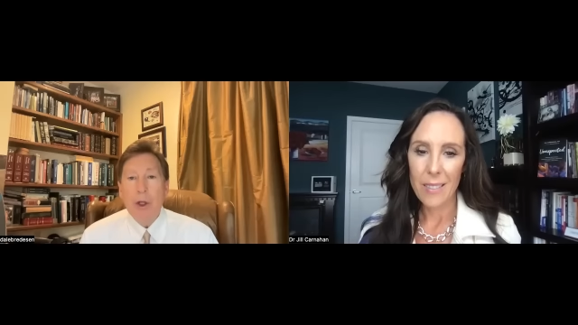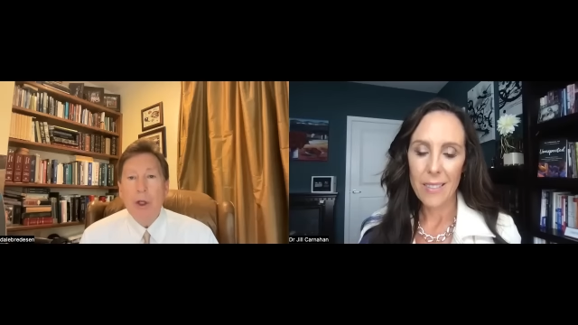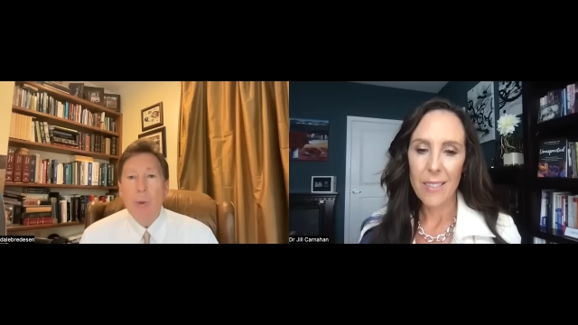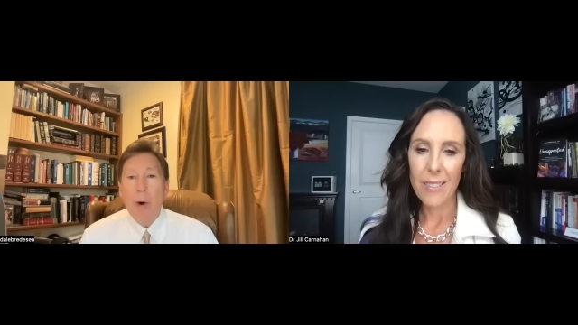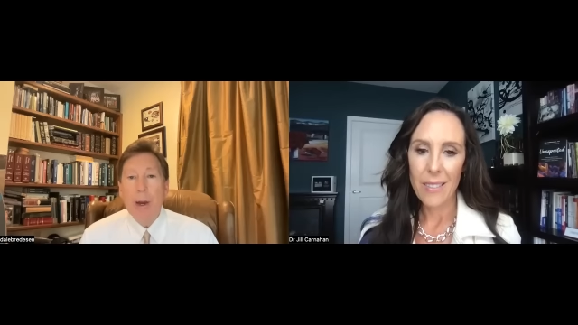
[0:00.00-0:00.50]

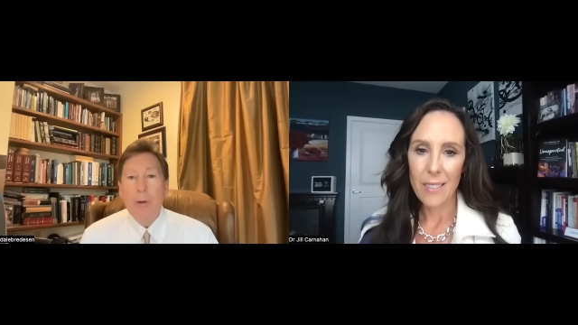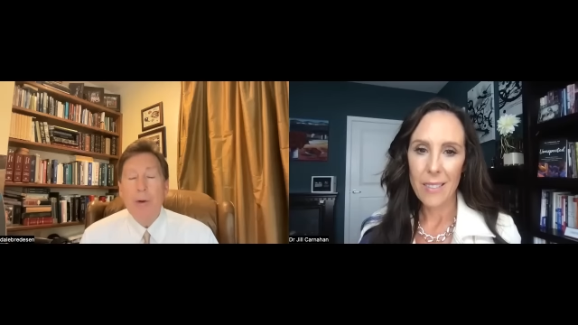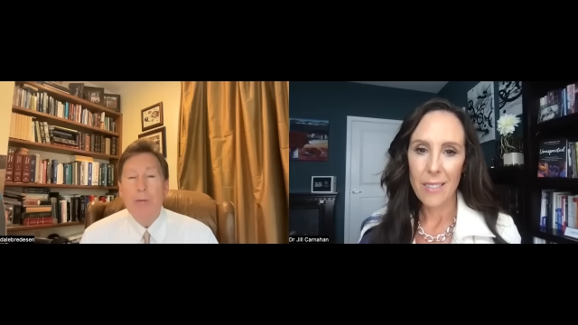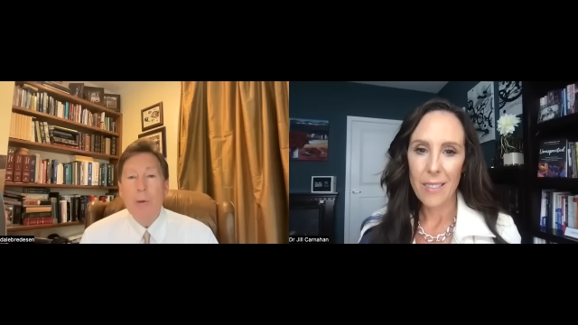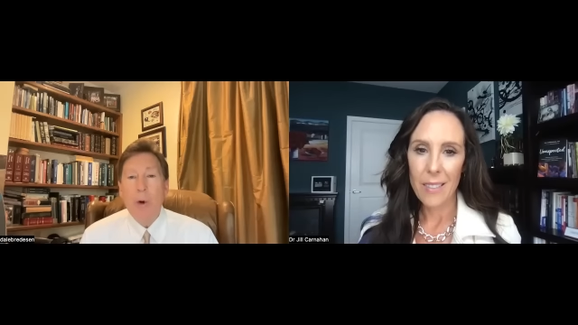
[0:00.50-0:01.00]
Speaker 1: You want to
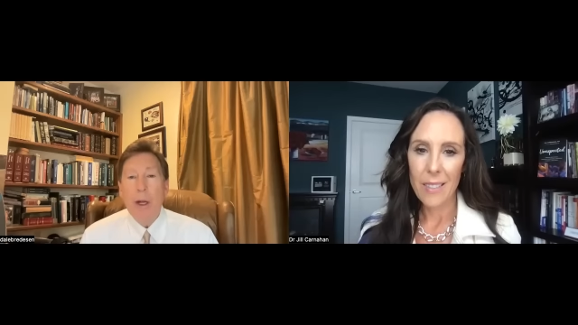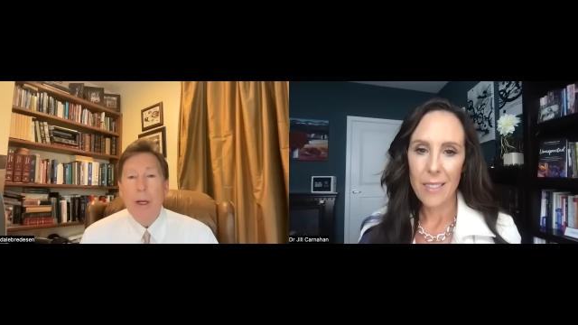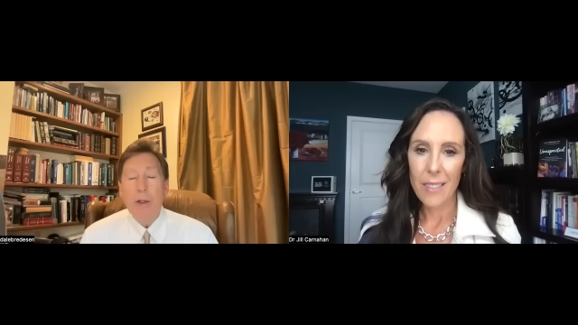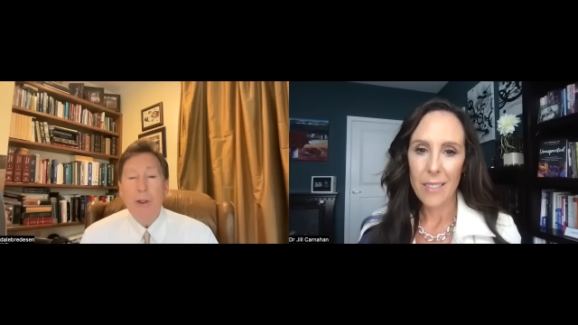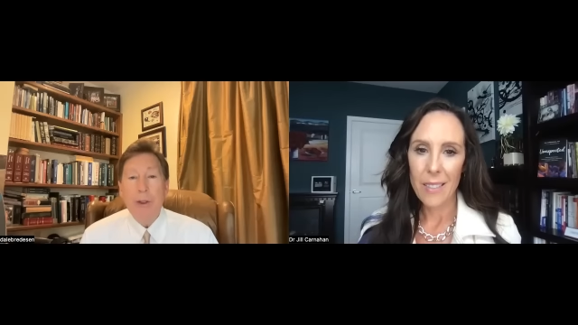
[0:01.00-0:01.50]

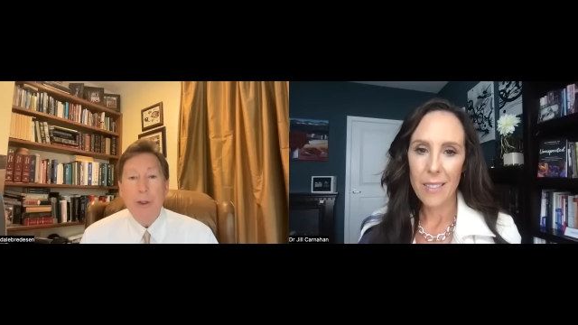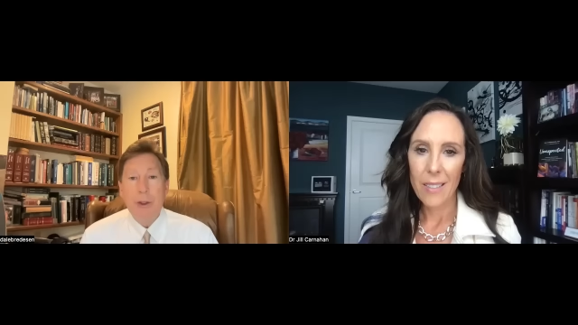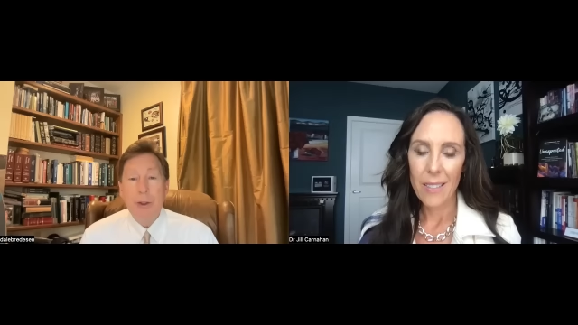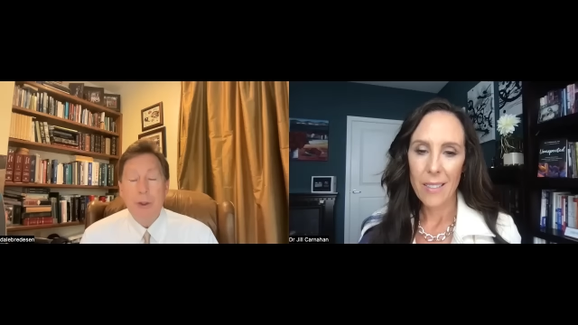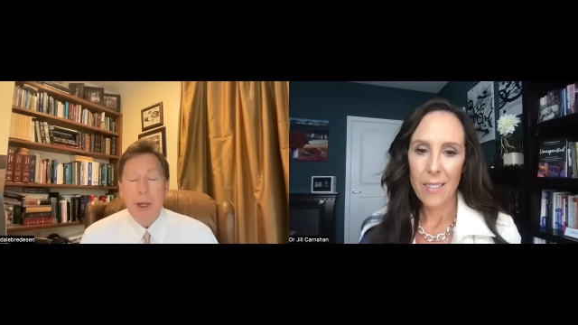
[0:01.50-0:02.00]
avoid, just
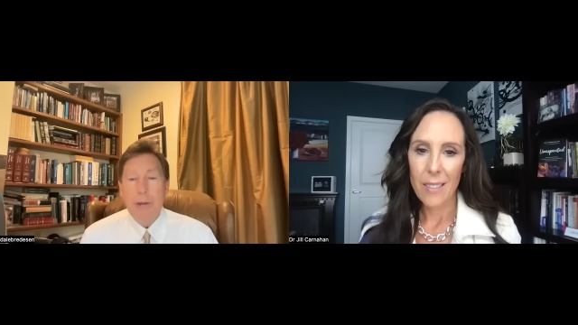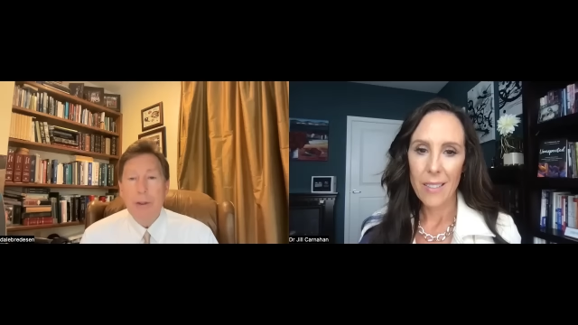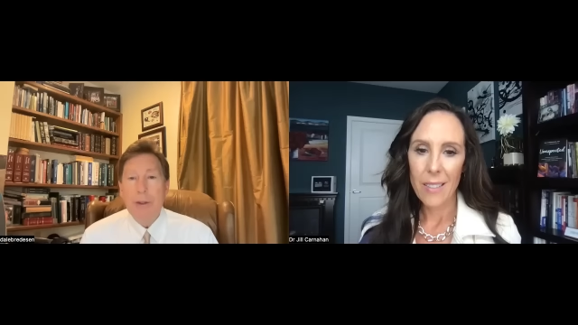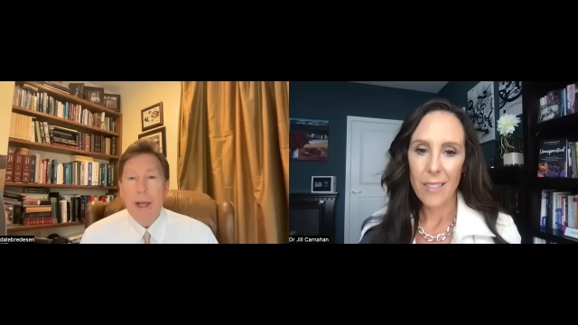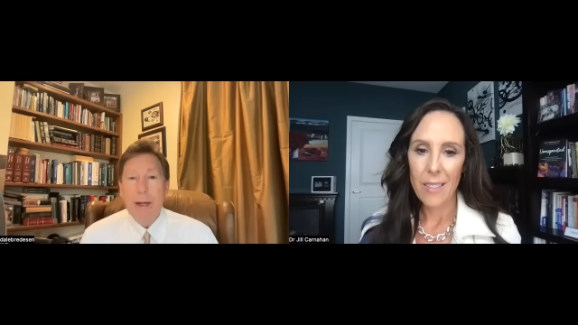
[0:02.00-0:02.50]
as you said,
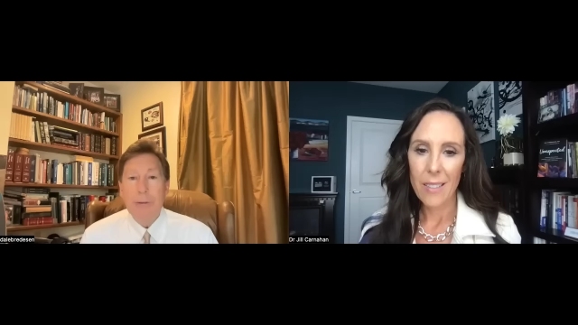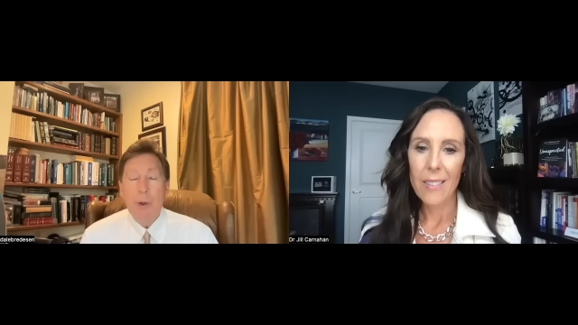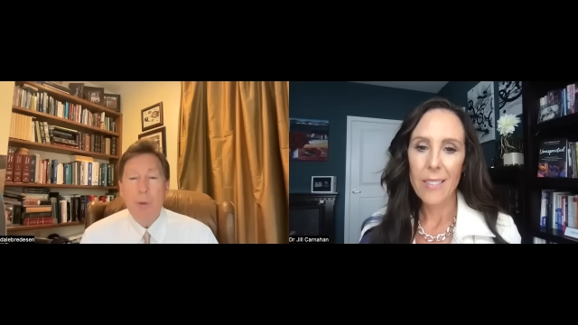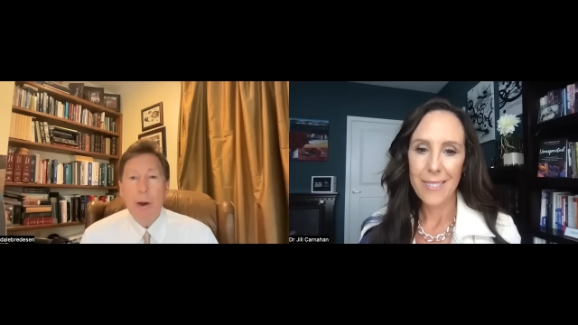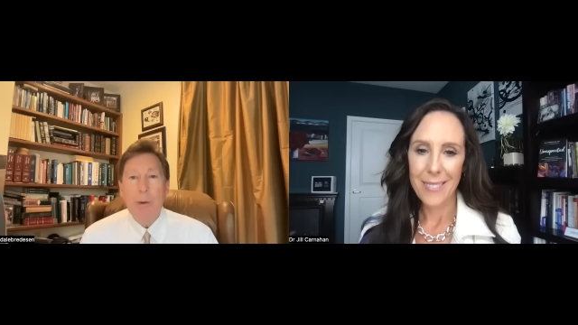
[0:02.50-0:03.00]
the sedatives.
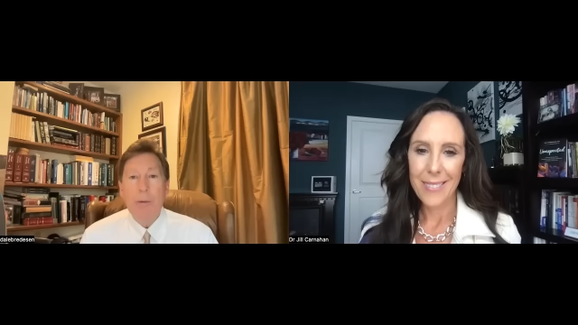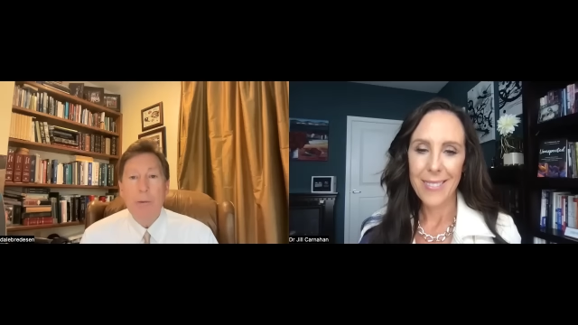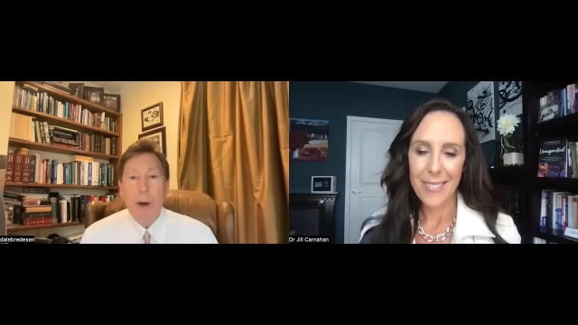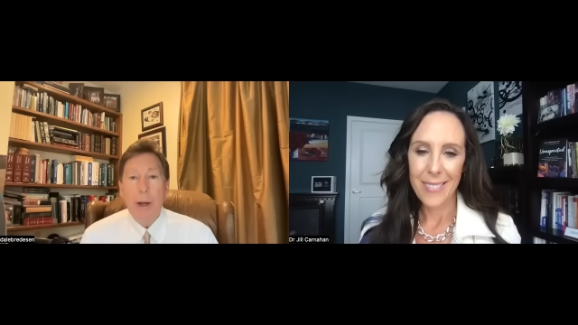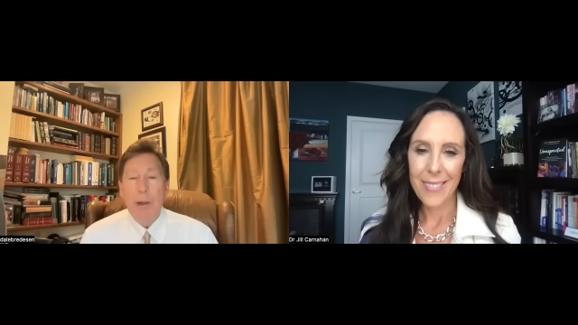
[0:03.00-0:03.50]
You want to
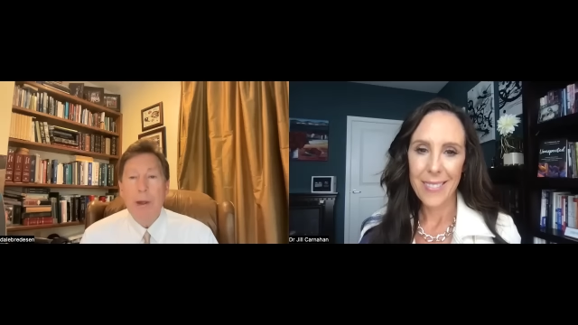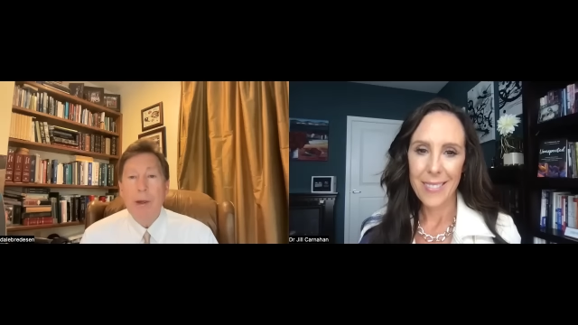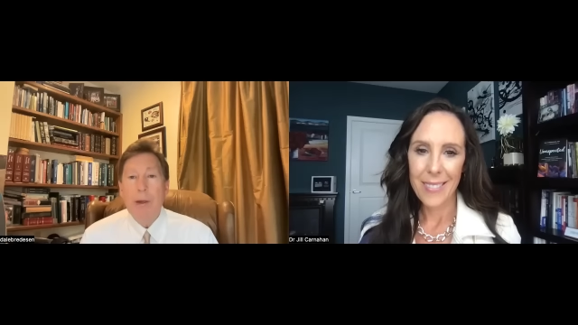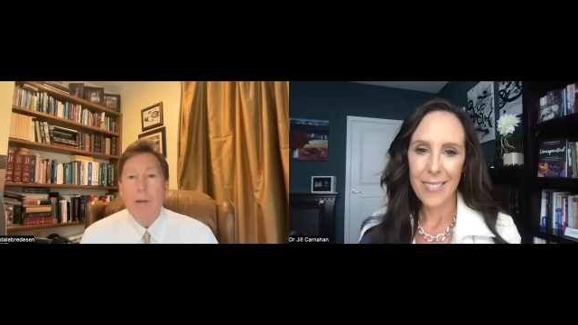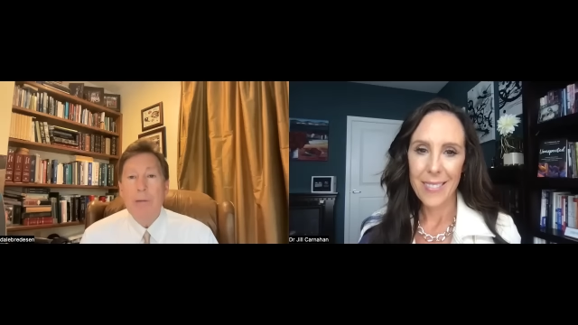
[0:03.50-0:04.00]
avoid the
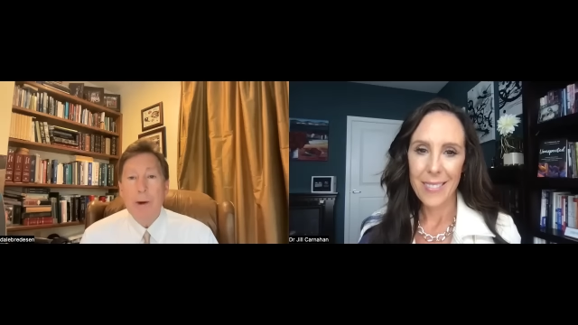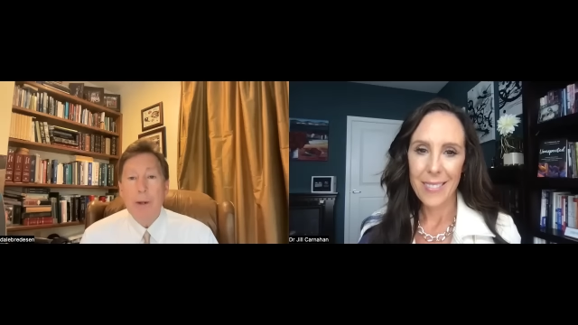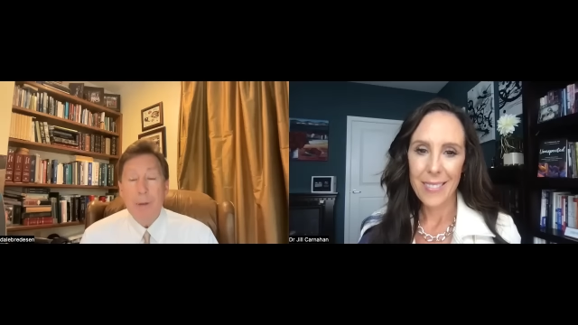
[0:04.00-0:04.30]
various